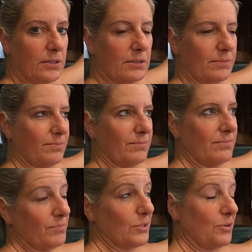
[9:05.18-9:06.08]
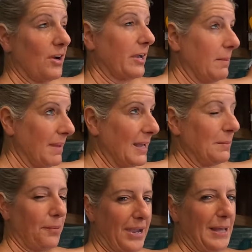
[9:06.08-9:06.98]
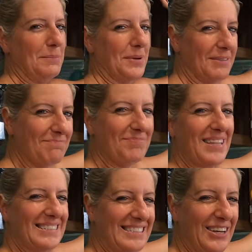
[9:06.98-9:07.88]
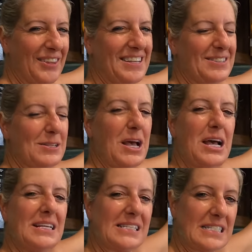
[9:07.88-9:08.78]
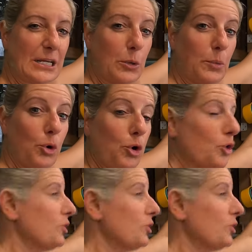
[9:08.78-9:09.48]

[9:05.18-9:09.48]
hooks. They're not command brand, but they sell these stickable